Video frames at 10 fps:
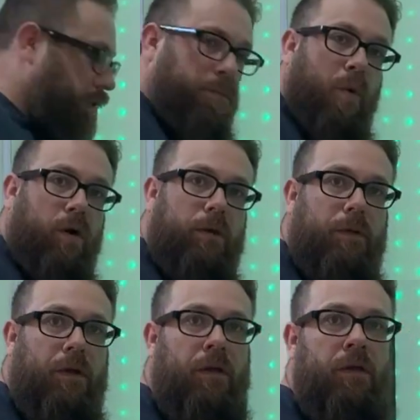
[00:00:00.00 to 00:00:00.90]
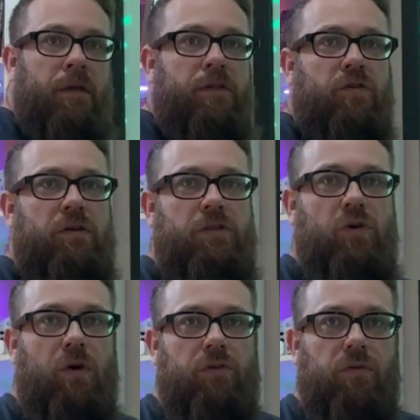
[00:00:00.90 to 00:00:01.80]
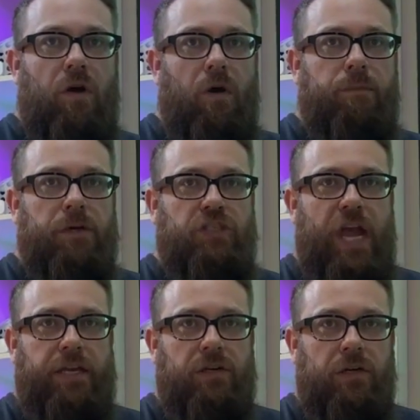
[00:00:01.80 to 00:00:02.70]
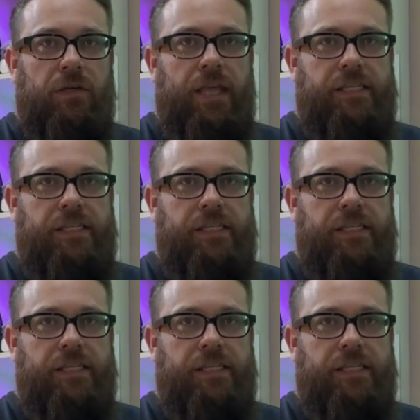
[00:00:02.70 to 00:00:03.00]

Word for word: It's a portable short throw projector.